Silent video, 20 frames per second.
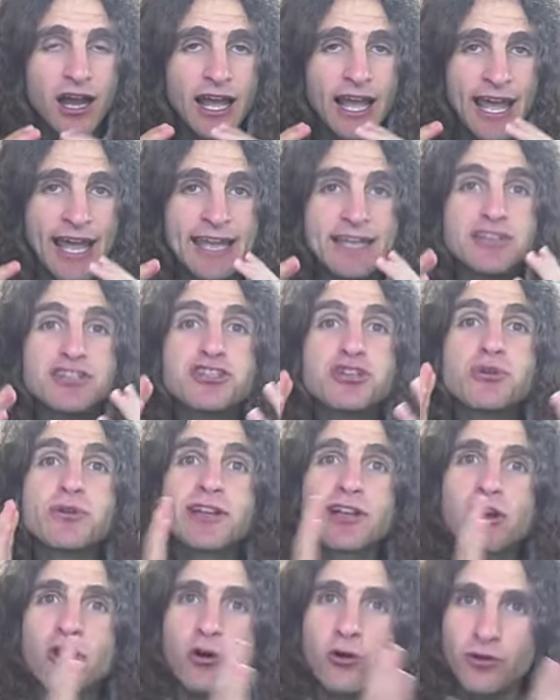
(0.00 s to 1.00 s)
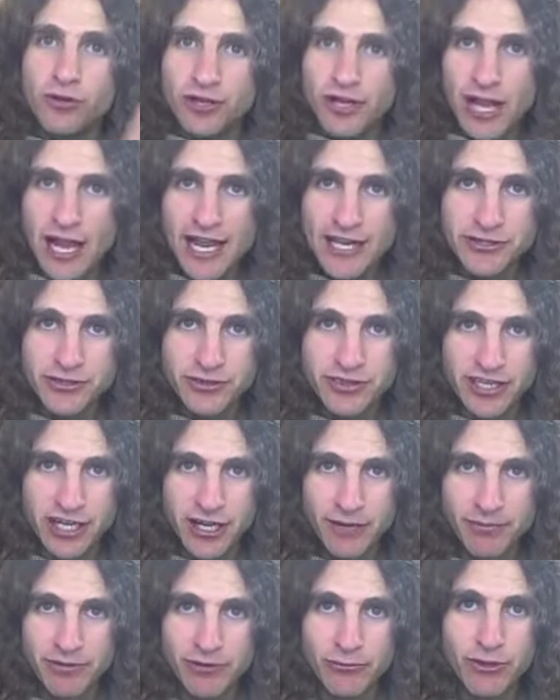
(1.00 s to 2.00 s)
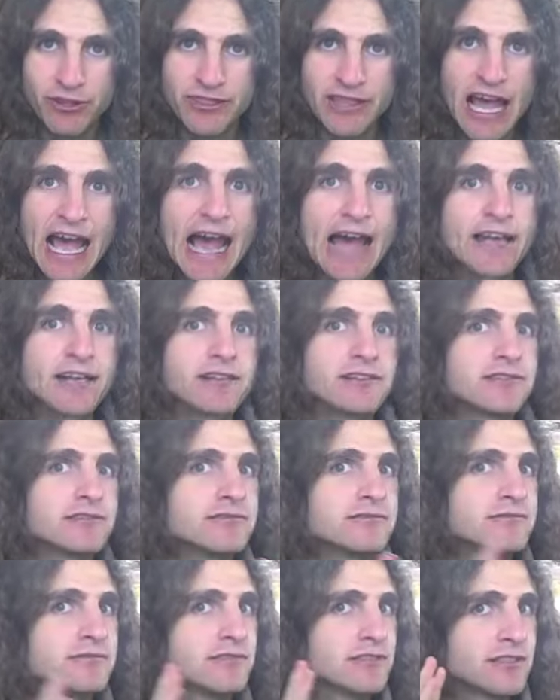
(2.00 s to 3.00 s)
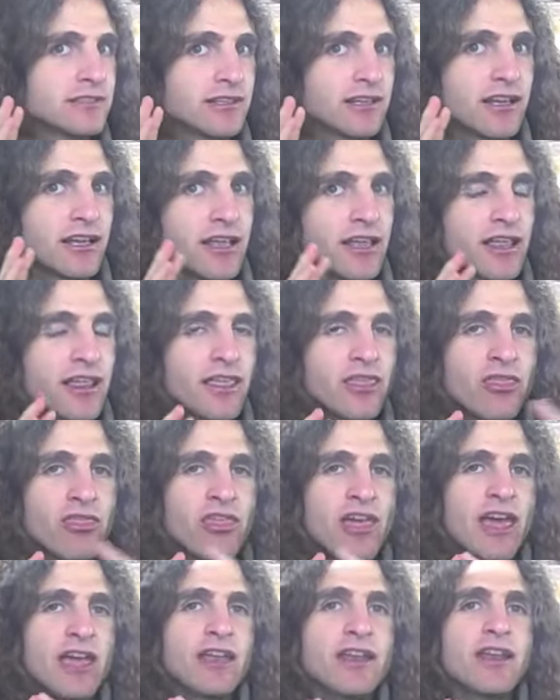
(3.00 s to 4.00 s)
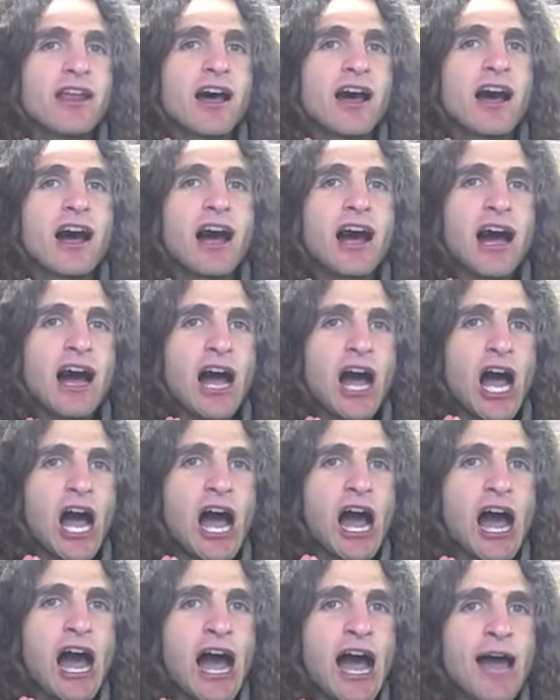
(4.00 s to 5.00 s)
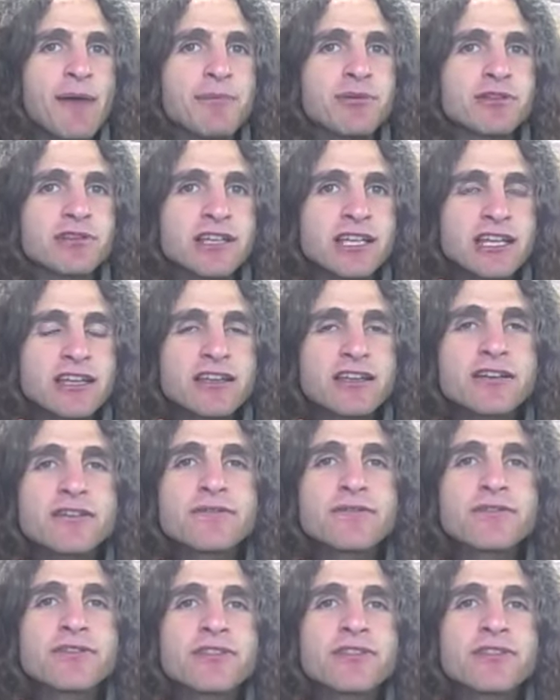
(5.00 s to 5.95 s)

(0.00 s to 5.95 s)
and doing colon hydrotherapy with that, then I believe